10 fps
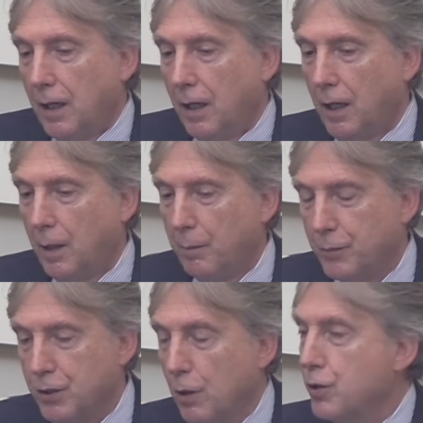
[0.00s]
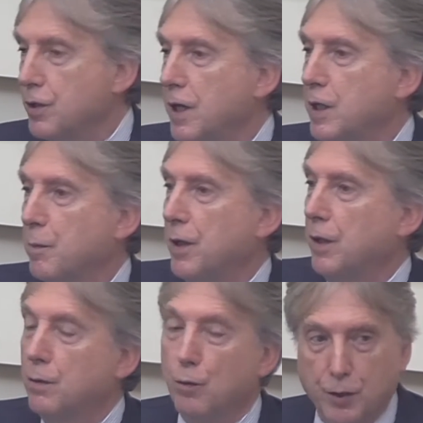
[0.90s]
The solution needs to
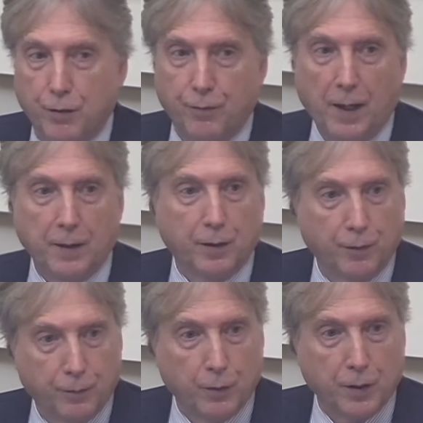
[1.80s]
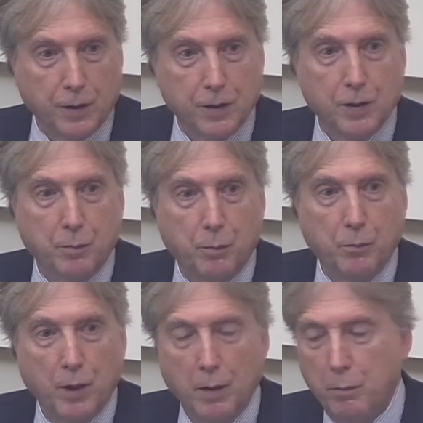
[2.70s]
be cost effective, which is
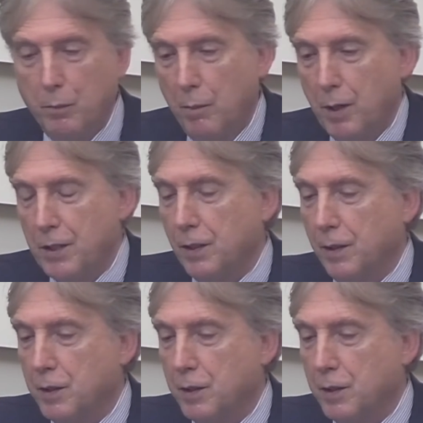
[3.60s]
basically the